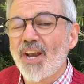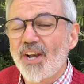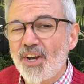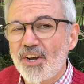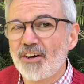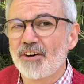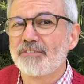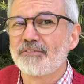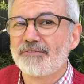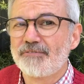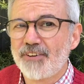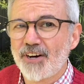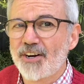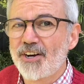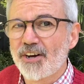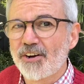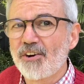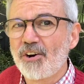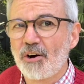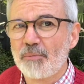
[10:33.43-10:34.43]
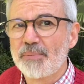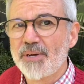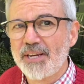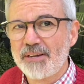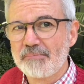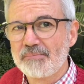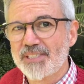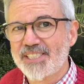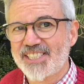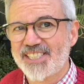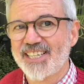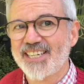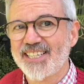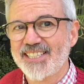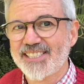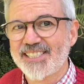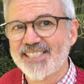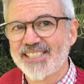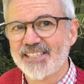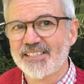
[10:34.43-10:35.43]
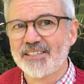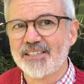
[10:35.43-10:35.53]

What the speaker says: not photocopying machines.